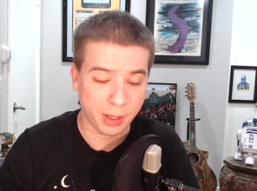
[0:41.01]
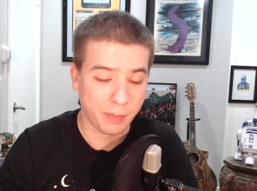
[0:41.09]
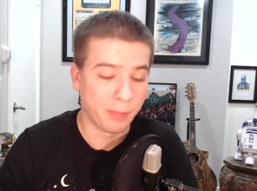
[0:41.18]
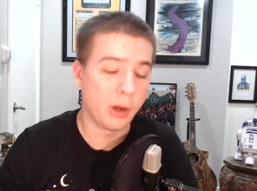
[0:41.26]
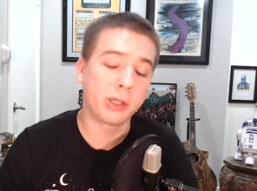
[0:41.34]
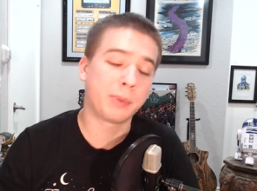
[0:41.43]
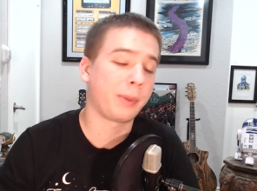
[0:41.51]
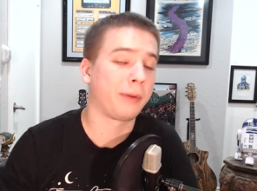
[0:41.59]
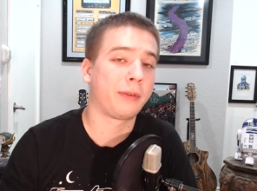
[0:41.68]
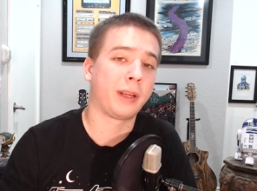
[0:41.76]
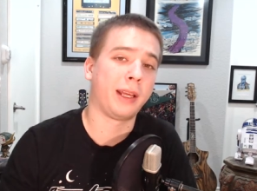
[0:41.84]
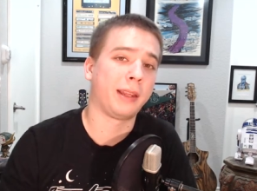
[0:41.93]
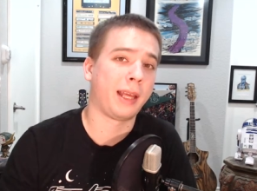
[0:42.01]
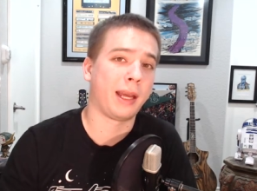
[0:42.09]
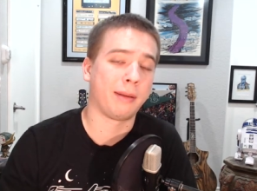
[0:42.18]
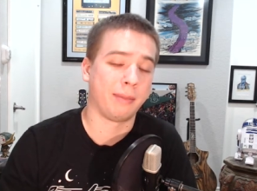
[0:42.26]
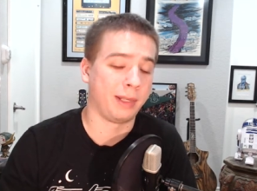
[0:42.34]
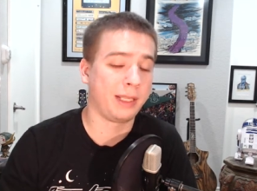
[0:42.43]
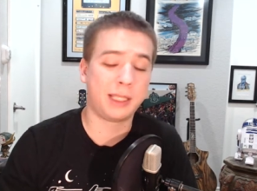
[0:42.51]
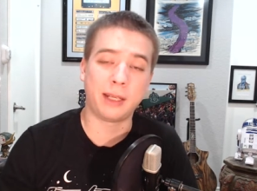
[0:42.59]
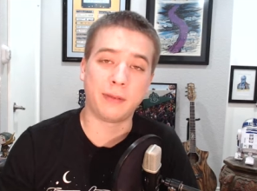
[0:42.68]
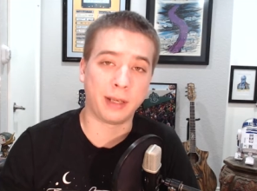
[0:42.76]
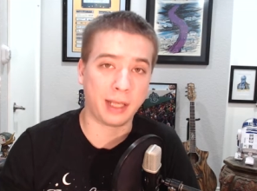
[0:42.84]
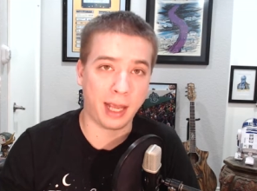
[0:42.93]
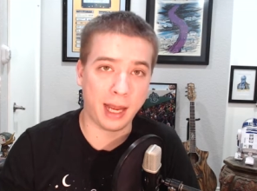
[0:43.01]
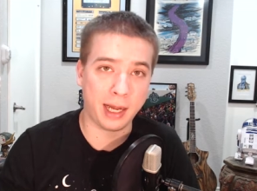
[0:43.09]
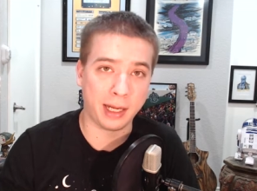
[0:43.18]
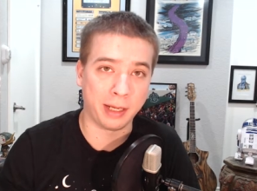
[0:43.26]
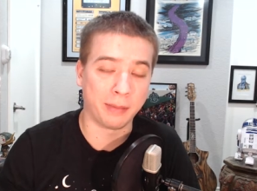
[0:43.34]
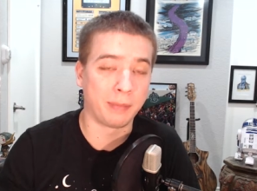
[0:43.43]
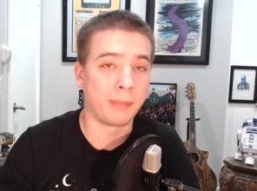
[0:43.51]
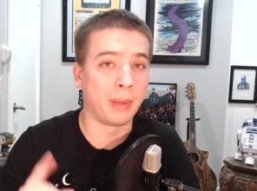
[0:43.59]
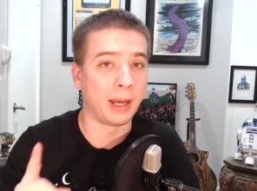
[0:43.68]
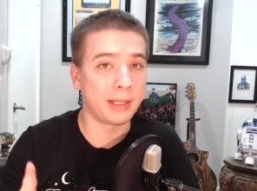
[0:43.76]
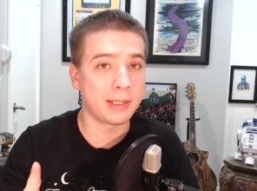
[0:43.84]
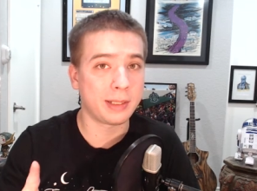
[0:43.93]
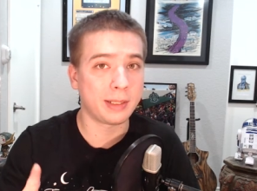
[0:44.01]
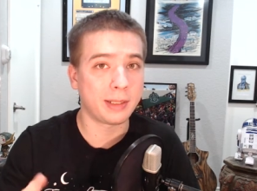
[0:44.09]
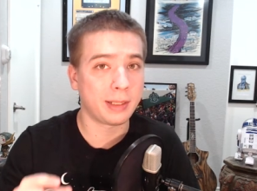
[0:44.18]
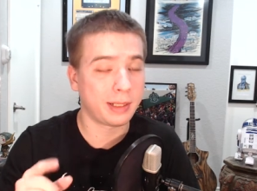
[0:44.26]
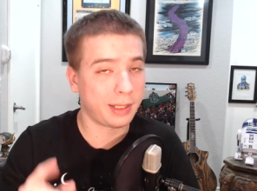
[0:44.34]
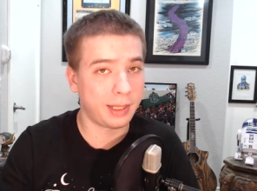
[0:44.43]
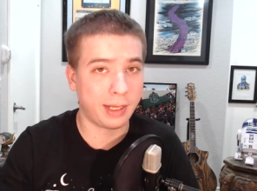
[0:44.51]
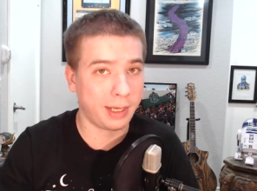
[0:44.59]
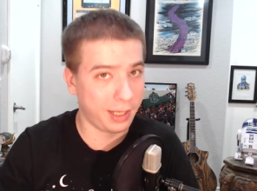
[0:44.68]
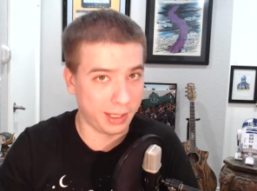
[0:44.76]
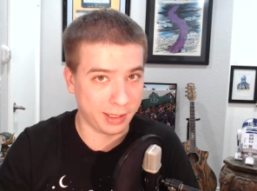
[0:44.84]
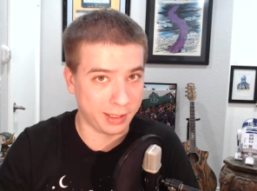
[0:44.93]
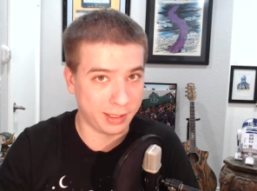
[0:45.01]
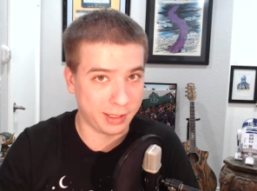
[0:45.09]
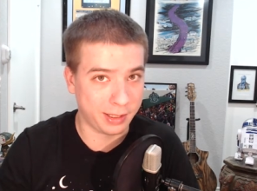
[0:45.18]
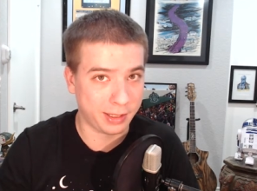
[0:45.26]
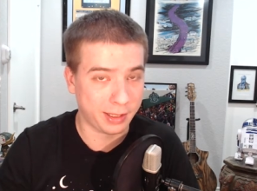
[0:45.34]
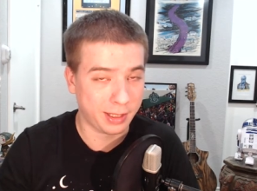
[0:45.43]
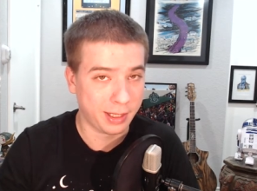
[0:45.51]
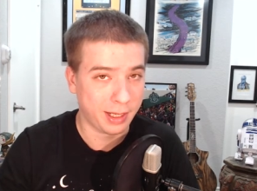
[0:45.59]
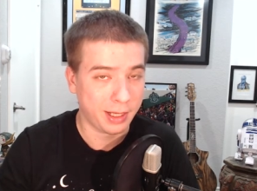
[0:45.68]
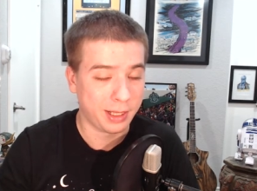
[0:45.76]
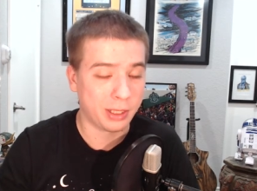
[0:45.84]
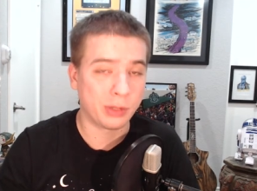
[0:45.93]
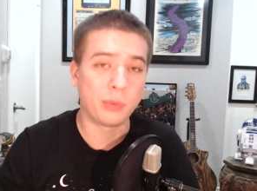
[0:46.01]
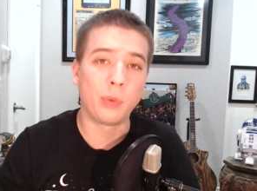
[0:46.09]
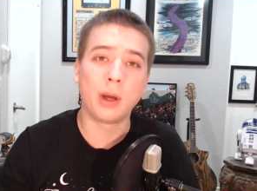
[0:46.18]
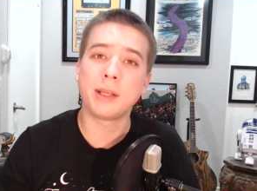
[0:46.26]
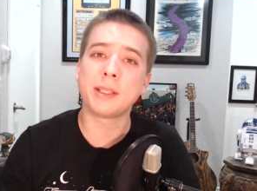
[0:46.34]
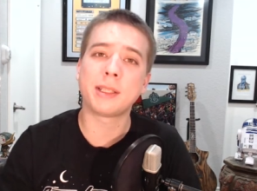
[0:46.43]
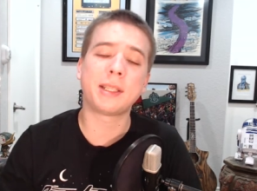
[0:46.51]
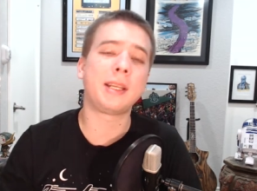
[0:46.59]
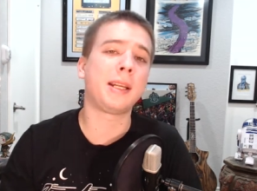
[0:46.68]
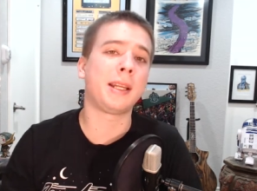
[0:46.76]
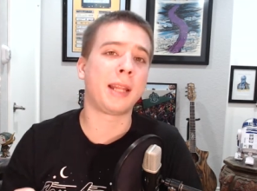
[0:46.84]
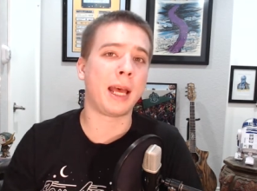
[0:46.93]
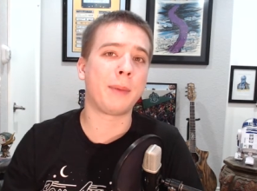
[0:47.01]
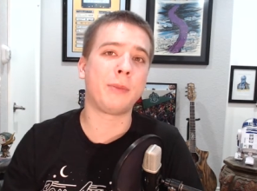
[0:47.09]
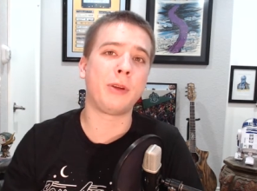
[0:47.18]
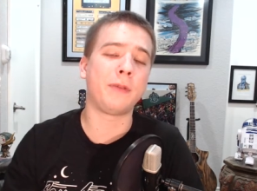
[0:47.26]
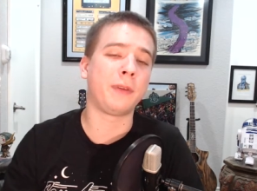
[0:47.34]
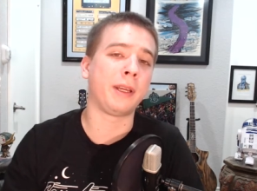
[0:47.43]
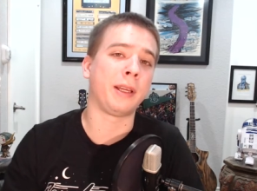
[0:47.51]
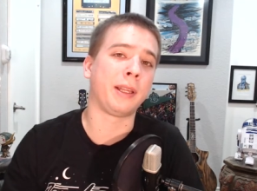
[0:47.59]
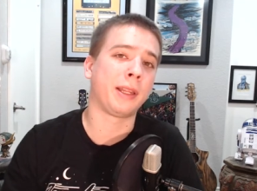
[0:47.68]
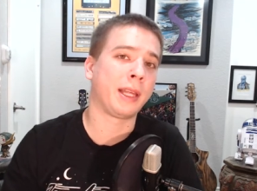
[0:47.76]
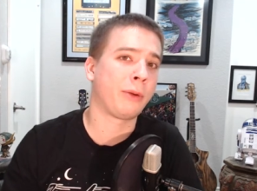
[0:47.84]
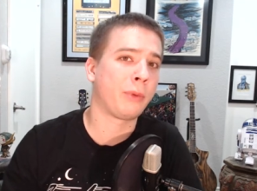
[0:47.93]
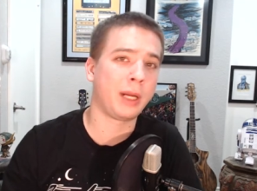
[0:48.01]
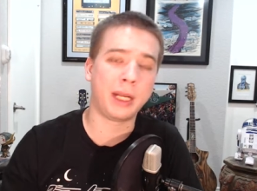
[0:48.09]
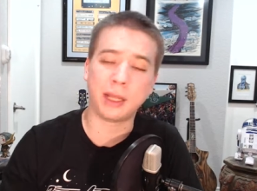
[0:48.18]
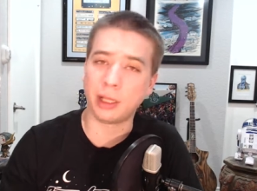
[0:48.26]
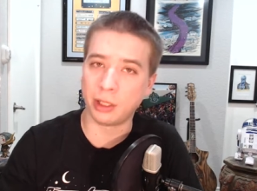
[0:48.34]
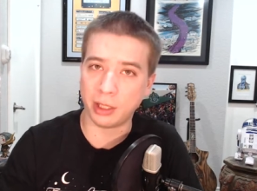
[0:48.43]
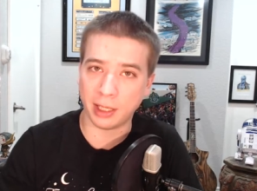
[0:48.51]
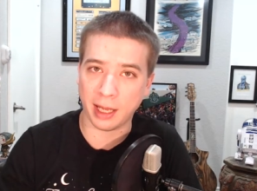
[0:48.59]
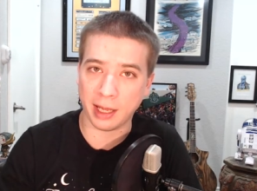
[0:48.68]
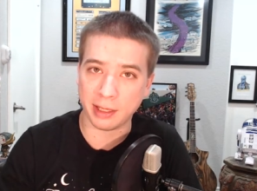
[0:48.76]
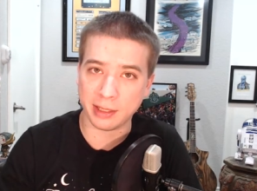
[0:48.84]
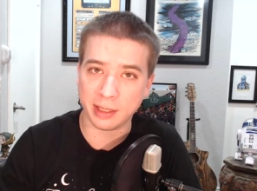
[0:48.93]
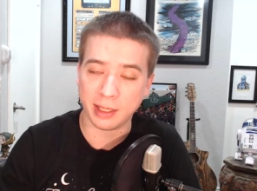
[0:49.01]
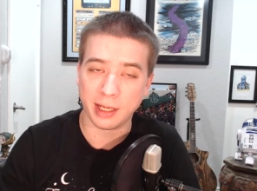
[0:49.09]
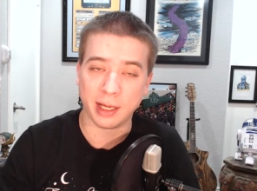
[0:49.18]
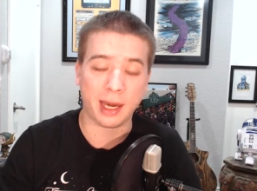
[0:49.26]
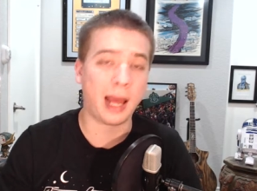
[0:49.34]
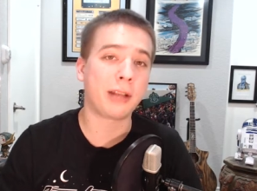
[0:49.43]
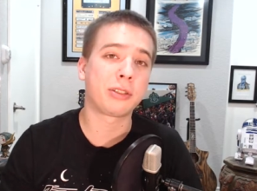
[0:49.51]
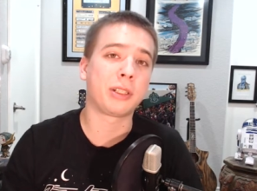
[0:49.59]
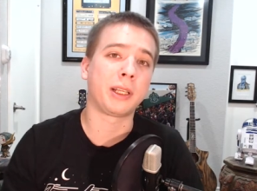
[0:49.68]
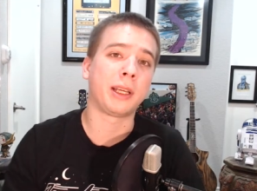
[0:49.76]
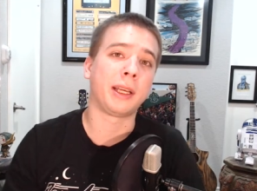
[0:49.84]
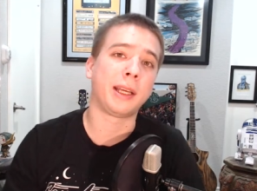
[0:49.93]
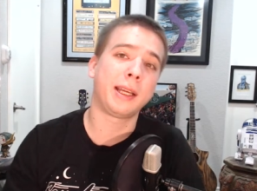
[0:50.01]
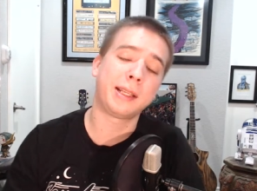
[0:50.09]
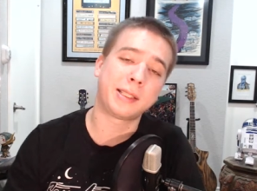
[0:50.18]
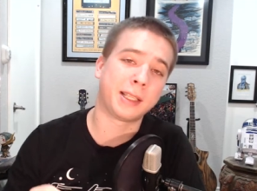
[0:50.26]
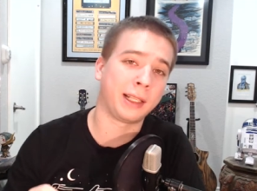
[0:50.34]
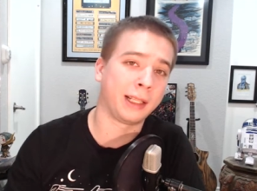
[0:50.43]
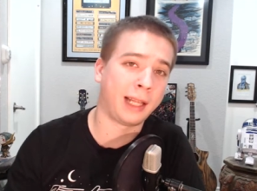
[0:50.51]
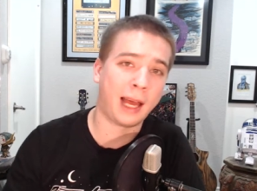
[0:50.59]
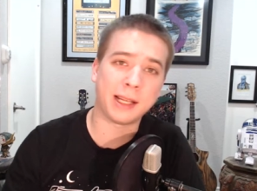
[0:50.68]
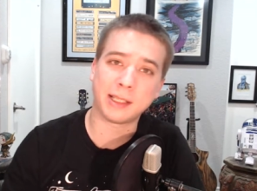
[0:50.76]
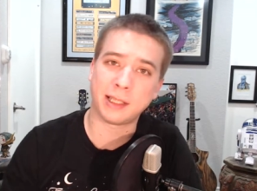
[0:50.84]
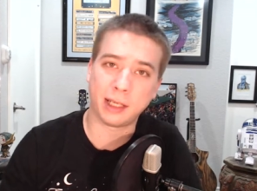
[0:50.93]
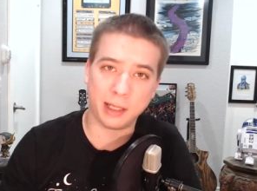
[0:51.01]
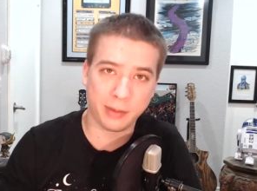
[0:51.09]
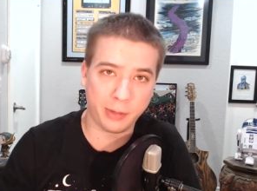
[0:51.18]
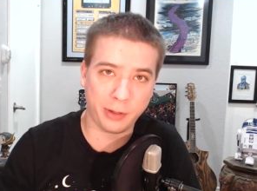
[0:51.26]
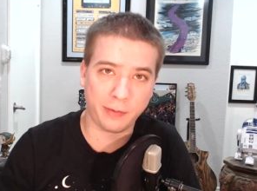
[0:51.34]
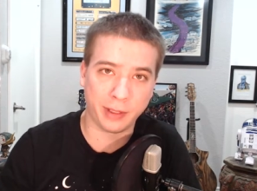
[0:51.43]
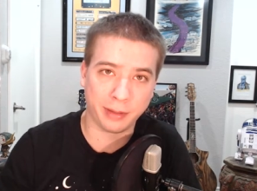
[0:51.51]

Most people forget that it's even canon, but it is. There's one scene in that movie that we need to look at. And actually, it's the last scene of the movie.